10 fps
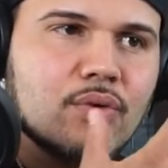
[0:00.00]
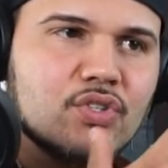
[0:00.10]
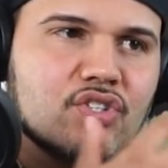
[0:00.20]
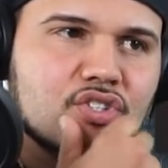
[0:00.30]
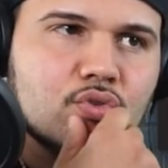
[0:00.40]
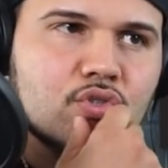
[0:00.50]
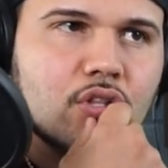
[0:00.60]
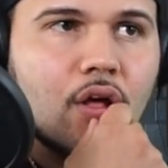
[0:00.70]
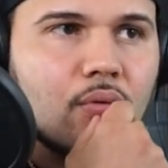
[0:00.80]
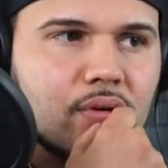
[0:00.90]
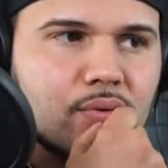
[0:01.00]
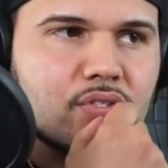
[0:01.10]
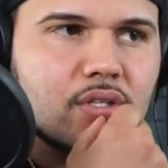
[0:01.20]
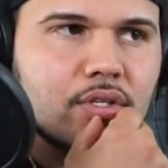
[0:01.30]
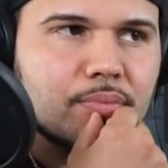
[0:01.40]
was just too slow. It
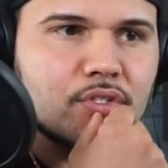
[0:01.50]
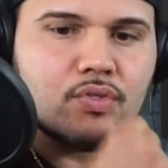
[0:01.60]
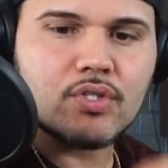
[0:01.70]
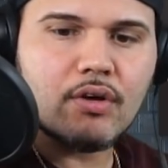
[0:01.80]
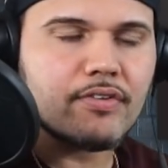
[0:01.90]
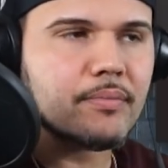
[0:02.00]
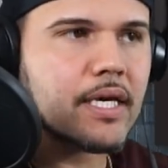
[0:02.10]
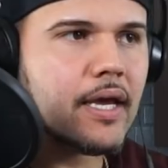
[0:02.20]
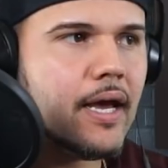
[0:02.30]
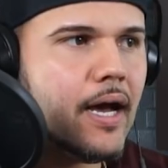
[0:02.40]
was a little bit too slow for me.